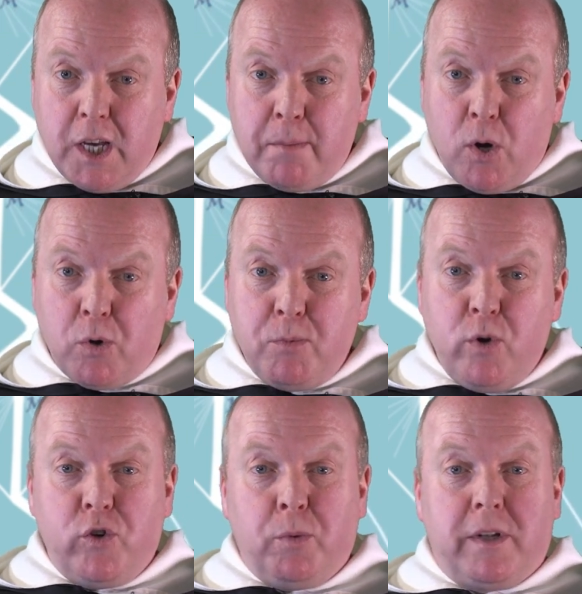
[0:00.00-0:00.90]
about
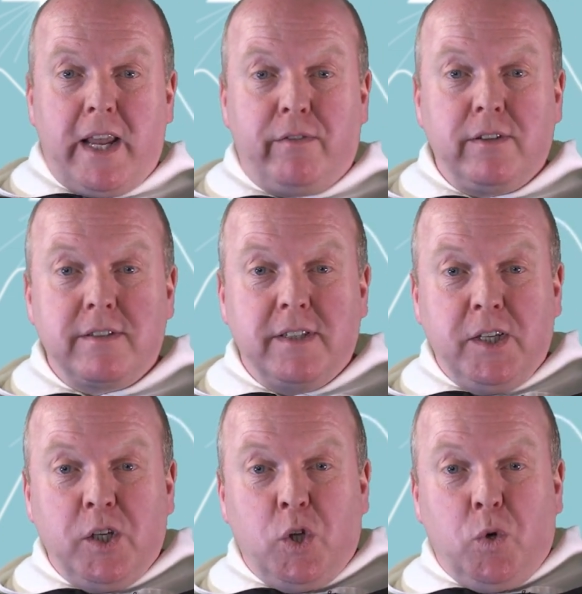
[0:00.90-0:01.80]
moving up the levels.
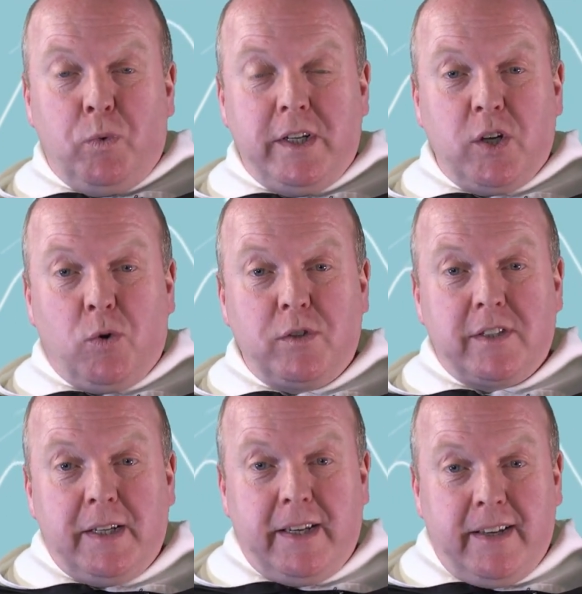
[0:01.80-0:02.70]
We
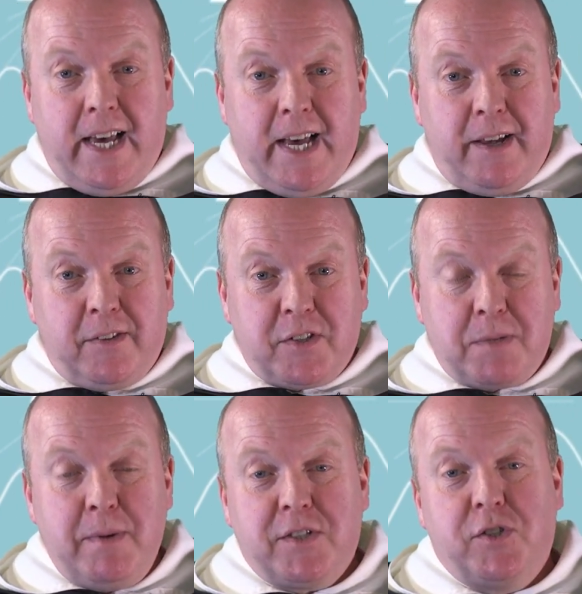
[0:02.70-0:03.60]
don't uh,
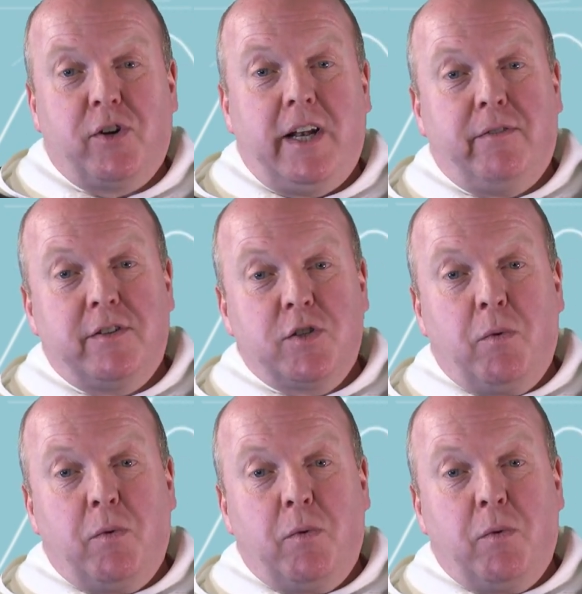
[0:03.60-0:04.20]
dismiss the other levels.